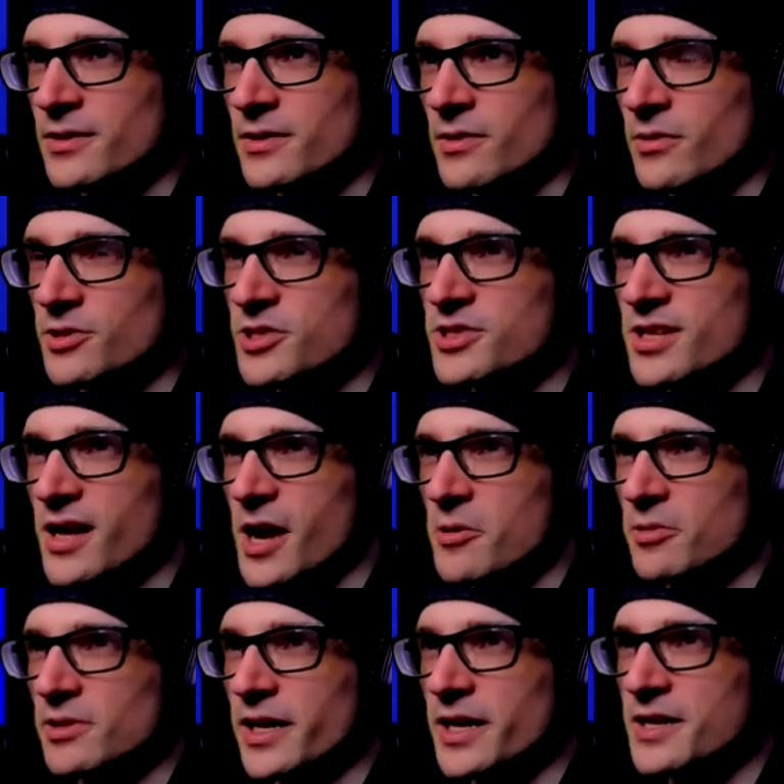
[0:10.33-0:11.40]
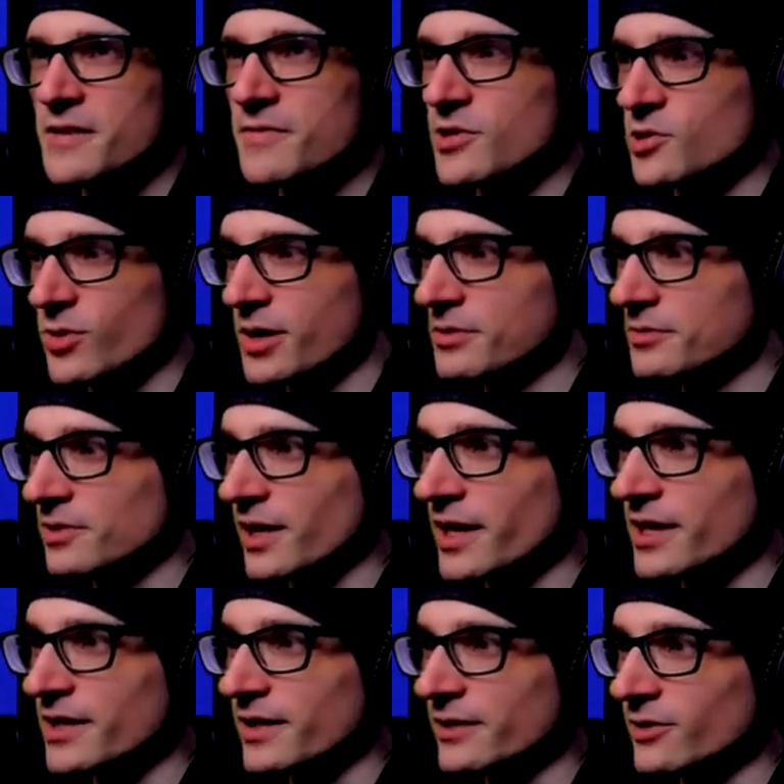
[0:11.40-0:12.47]
Or just Our Lady of the Drowned
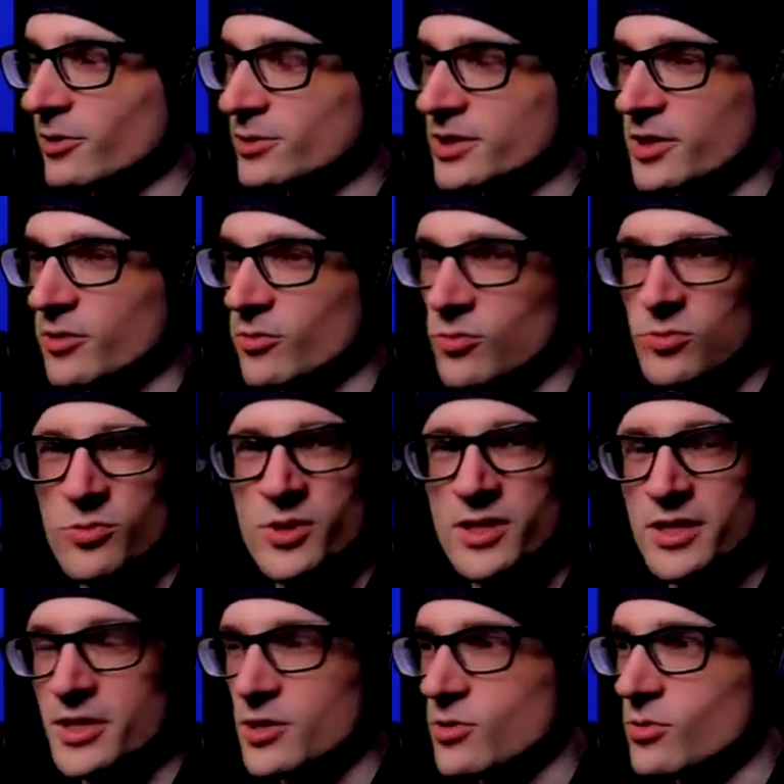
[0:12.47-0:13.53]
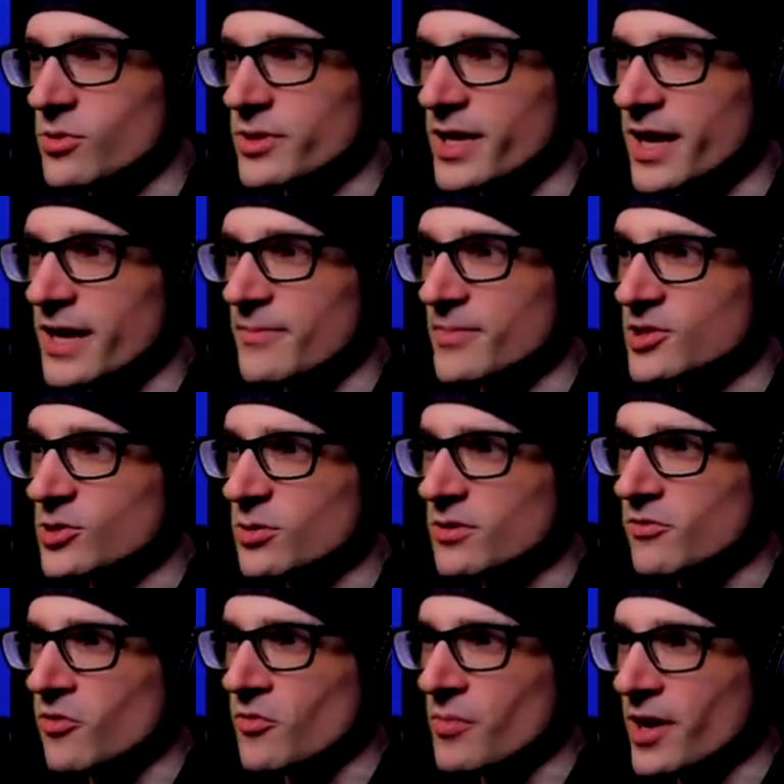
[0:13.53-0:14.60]
Lake. It looked like a really cool game. It sort
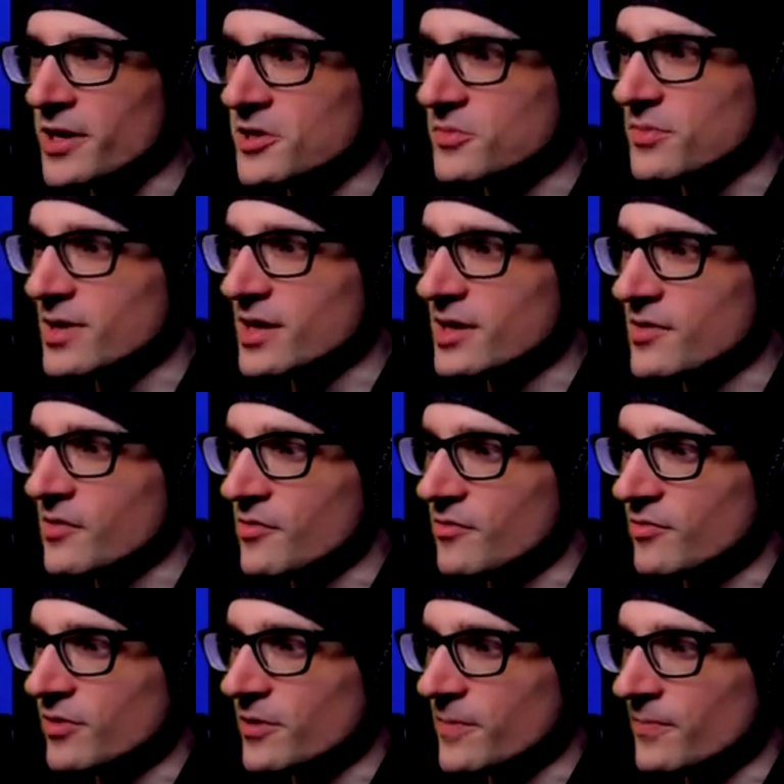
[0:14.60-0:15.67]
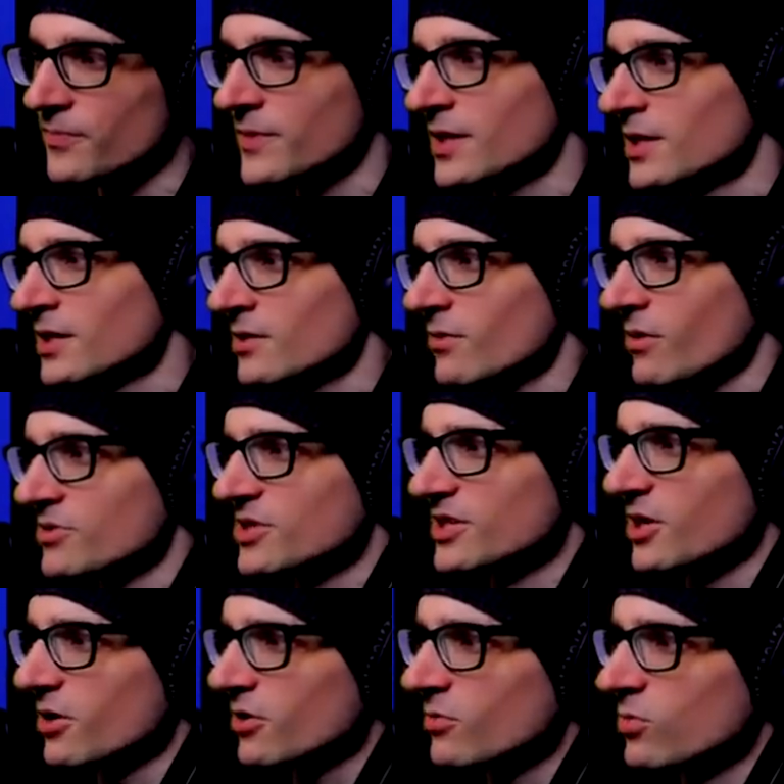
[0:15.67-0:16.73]
of reminded me of, um, what was it,
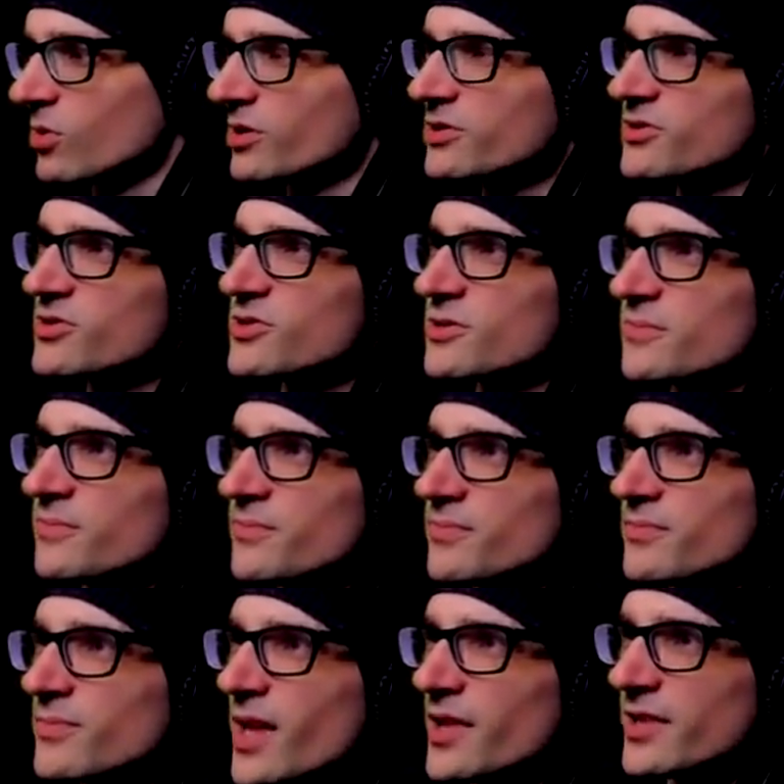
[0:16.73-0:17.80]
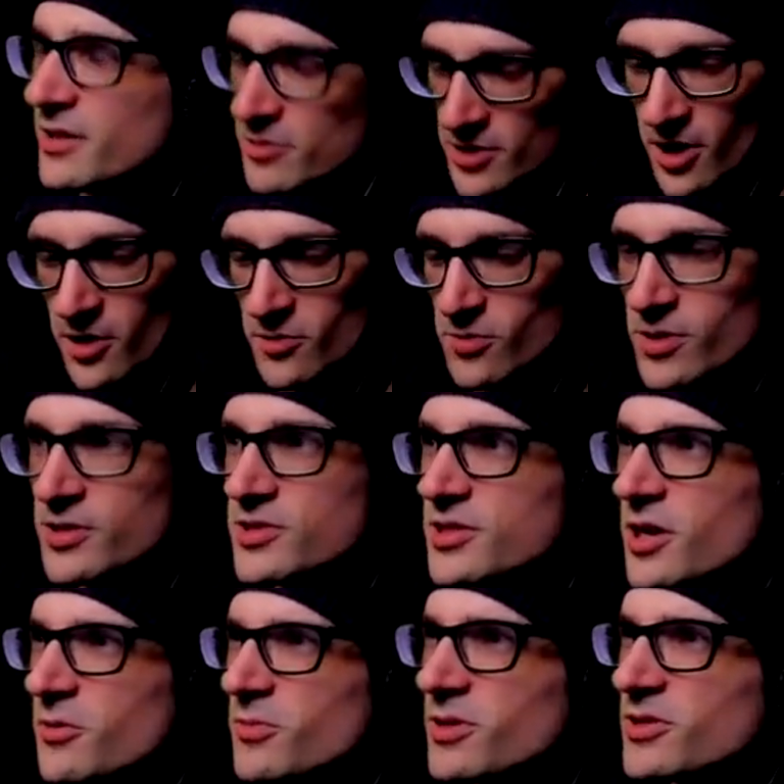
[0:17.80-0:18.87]
Dark Woods? I think of Dark Woods,
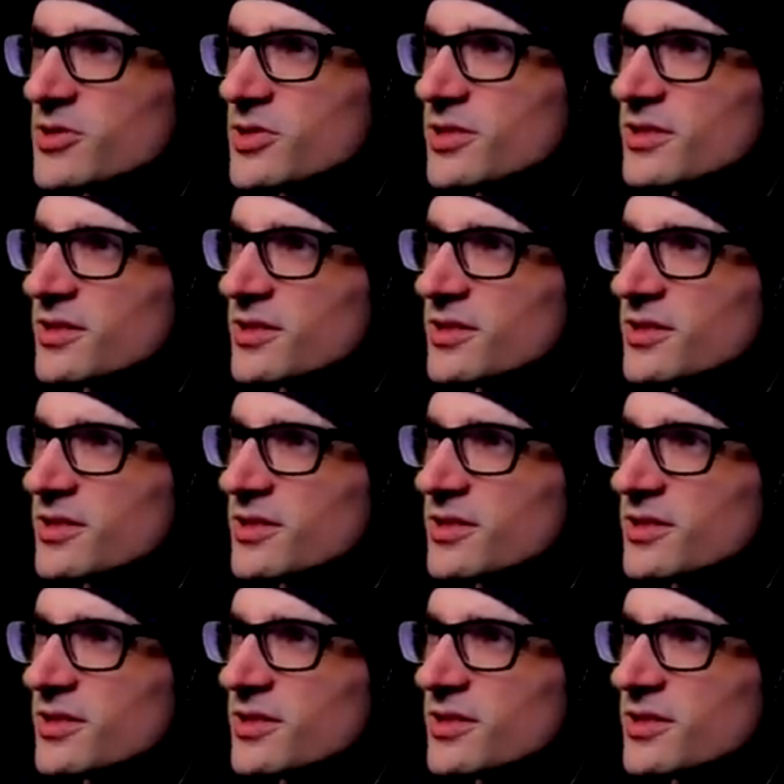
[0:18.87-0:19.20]
Dark Woods?